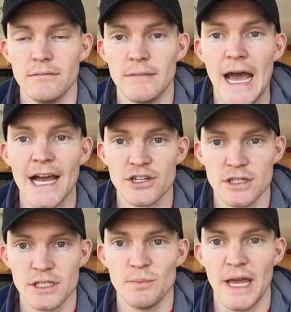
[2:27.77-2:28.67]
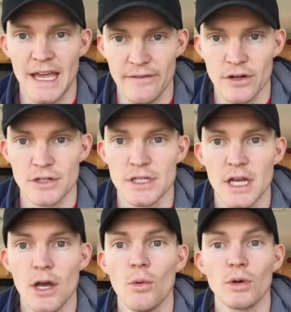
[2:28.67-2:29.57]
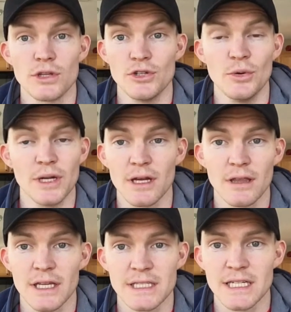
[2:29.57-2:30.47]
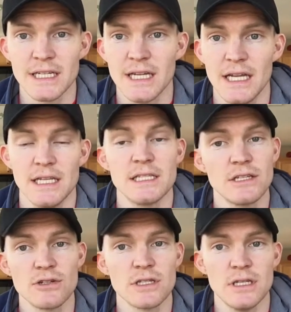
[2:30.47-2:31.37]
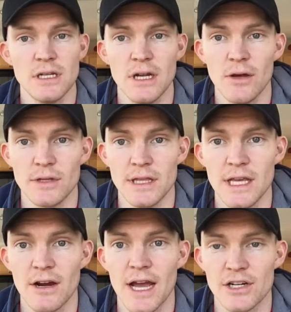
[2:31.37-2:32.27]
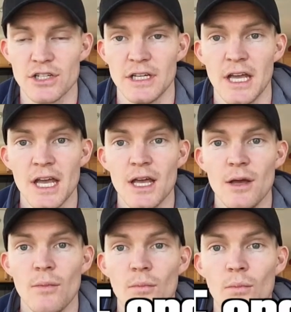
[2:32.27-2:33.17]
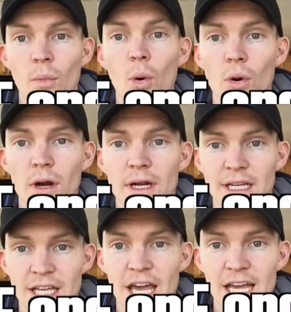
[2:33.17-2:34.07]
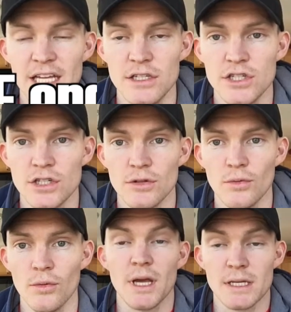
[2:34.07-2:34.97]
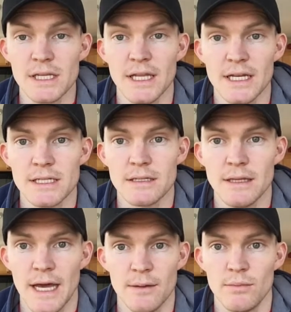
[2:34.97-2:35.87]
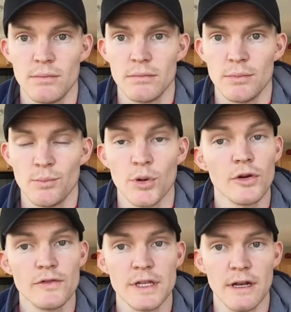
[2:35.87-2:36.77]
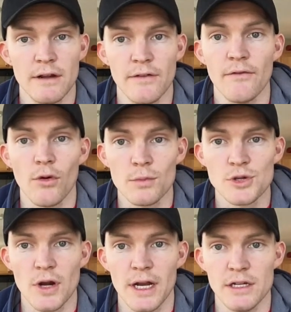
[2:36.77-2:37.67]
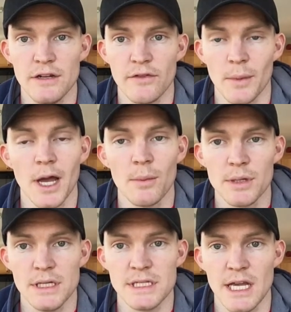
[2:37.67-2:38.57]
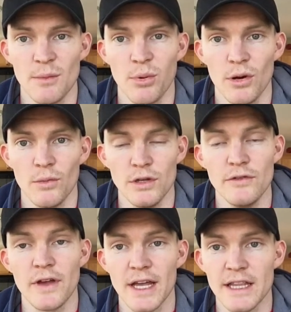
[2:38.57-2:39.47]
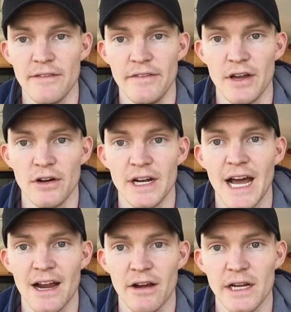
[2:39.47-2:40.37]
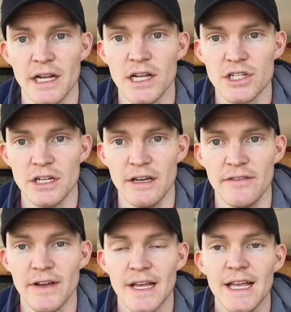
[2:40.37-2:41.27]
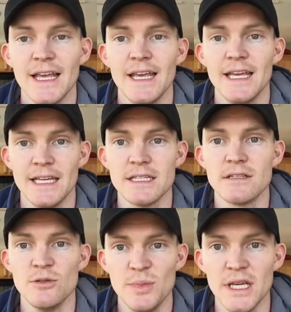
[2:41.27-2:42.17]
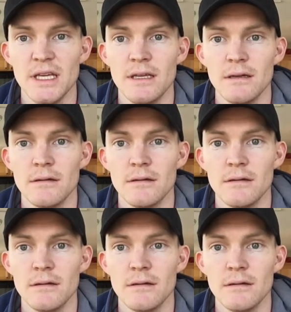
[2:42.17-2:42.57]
actions, behaviors, what they're doing on LinkedIn. And it's interesting to note that they're actually more engaged because of this. That proves that an informed strategy from a company standpoint, when you've got that veteran hiring initiative, is to be